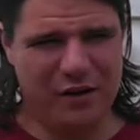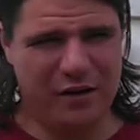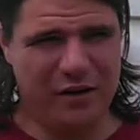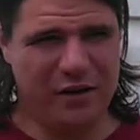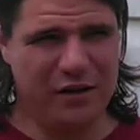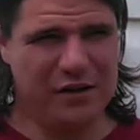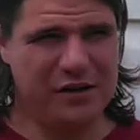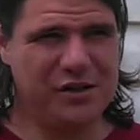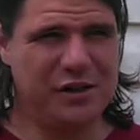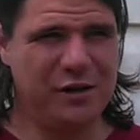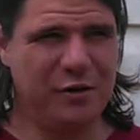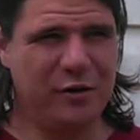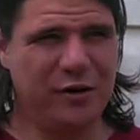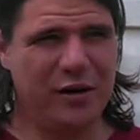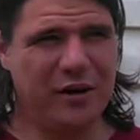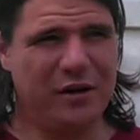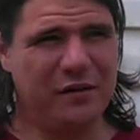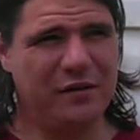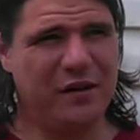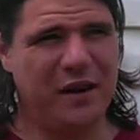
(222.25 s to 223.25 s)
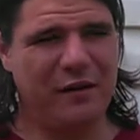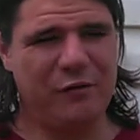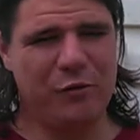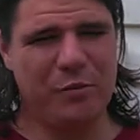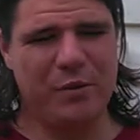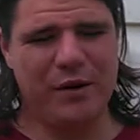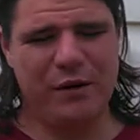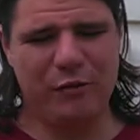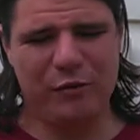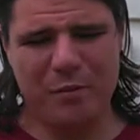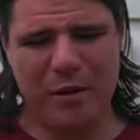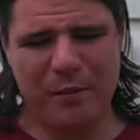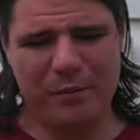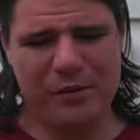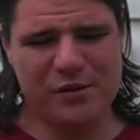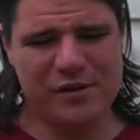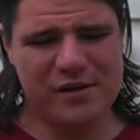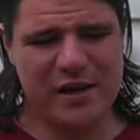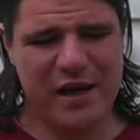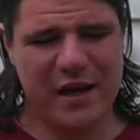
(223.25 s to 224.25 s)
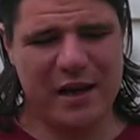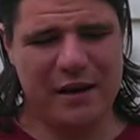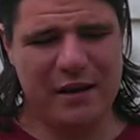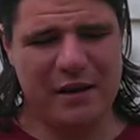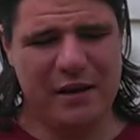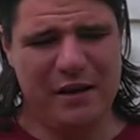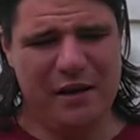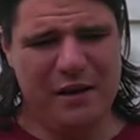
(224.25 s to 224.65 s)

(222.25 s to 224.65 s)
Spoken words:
in Syria. Everybody remembers that.